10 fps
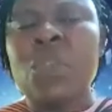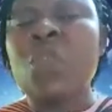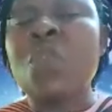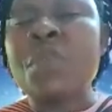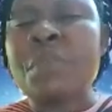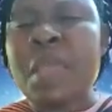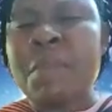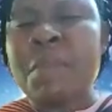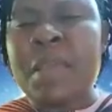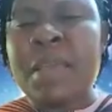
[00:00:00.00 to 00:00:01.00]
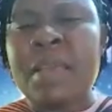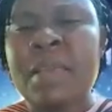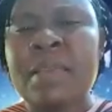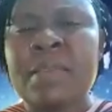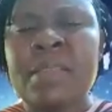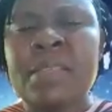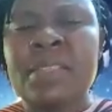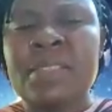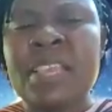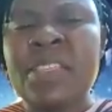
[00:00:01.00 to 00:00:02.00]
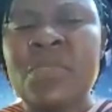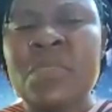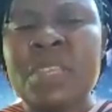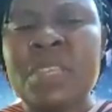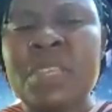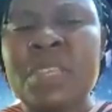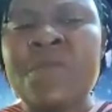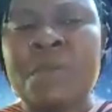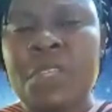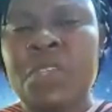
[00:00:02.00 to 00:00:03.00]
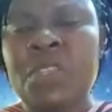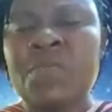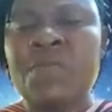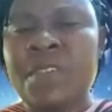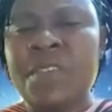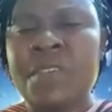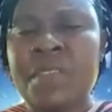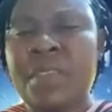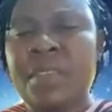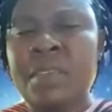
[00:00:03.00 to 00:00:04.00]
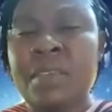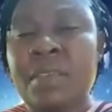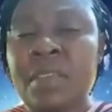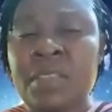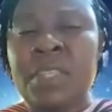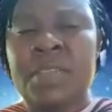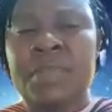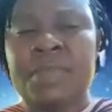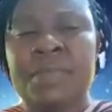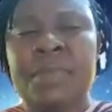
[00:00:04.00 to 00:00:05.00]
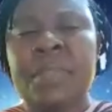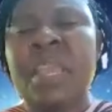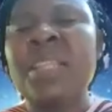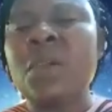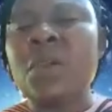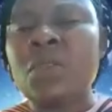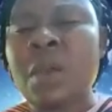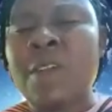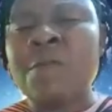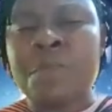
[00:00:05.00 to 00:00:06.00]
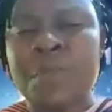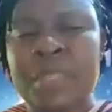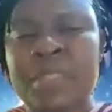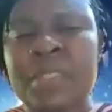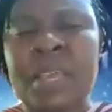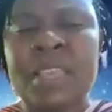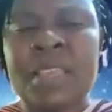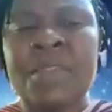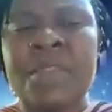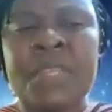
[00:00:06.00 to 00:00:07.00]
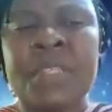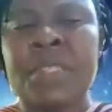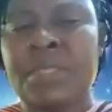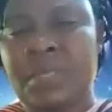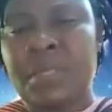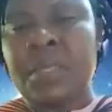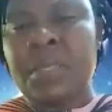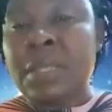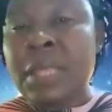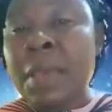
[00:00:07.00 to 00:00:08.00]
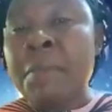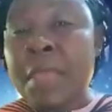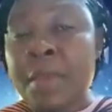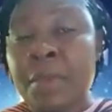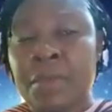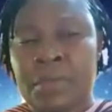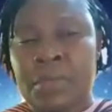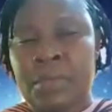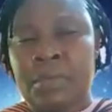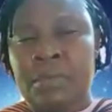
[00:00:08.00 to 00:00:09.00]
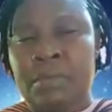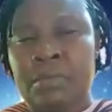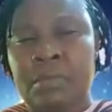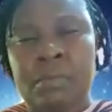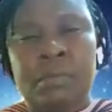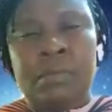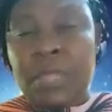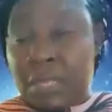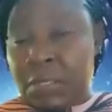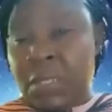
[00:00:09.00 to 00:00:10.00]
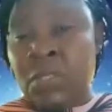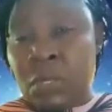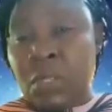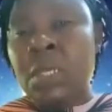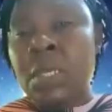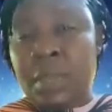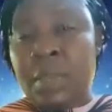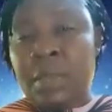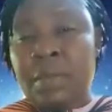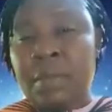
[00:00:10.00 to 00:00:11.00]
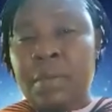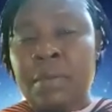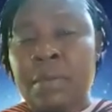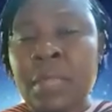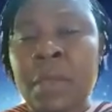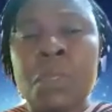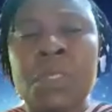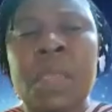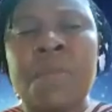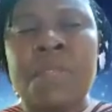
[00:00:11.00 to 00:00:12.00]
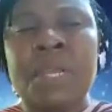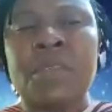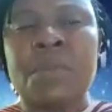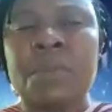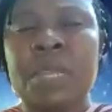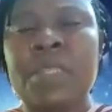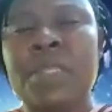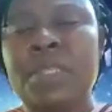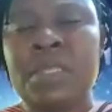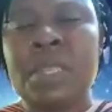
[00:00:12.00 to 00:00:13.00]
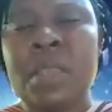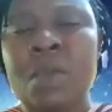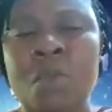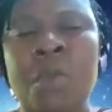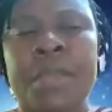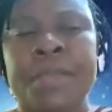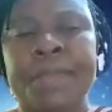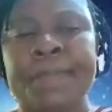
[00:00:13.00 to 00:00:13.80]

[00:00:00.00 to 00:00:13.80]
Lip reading: to remember sensory information very easily, and they also have better hearing ranges than males. That's a study that was carried out by this woman.